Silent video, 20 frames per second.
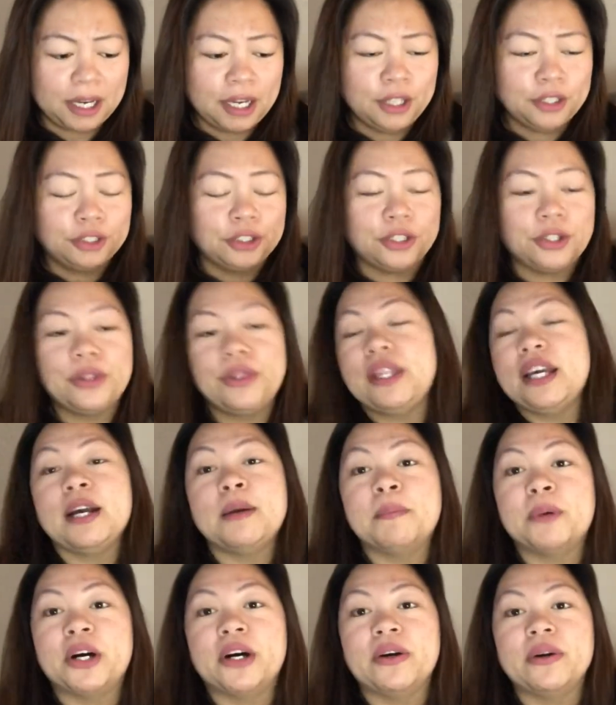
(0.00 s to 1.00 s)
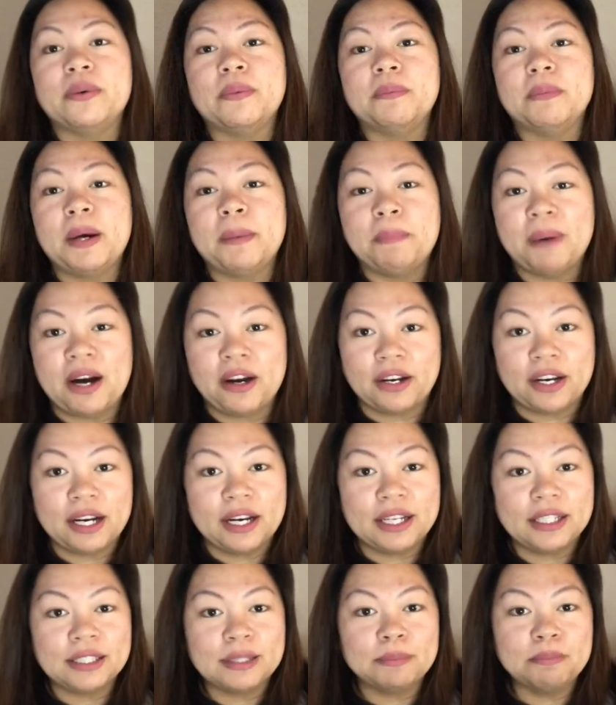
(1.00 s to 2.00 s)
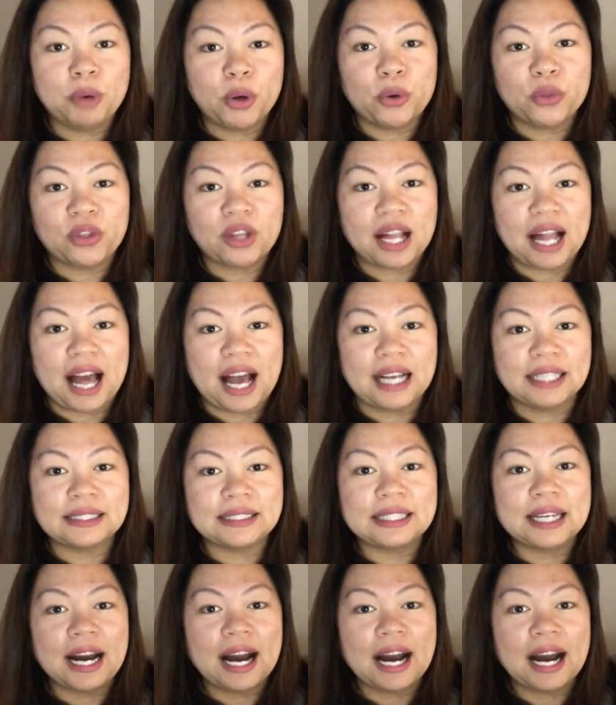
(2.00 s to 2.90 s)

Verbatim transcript: The good thing about it is both class